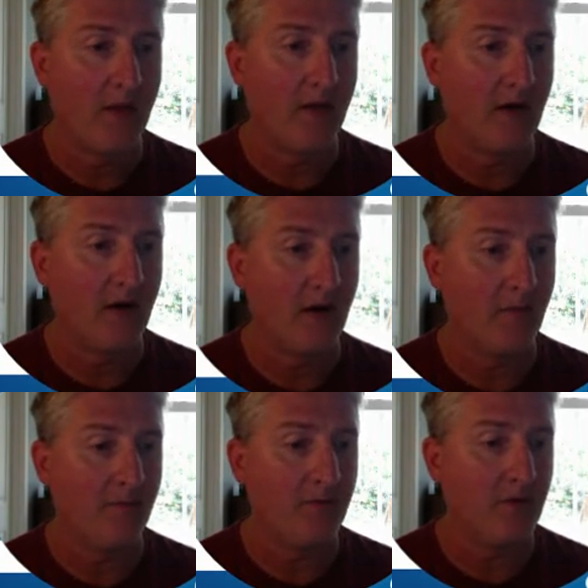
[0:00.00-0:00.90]

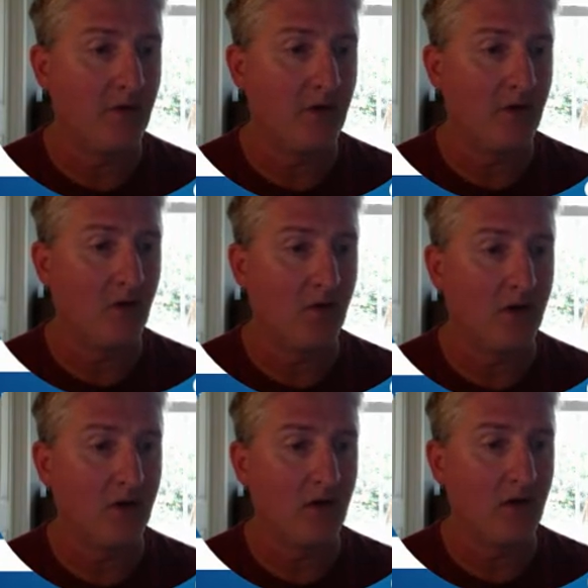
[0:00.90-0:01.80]
You can go
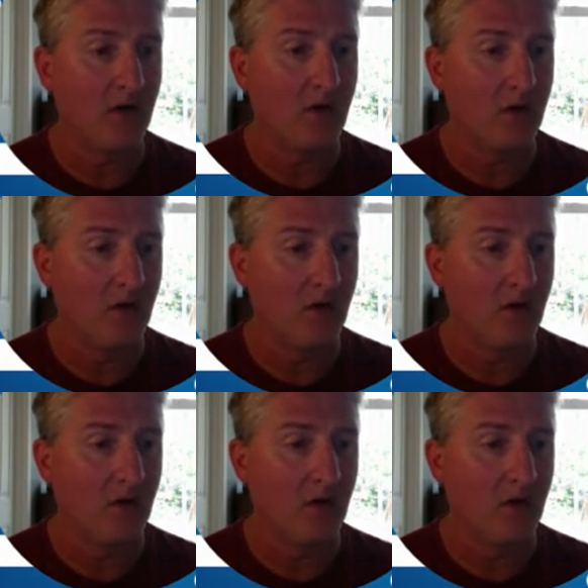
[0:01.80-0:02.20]
here.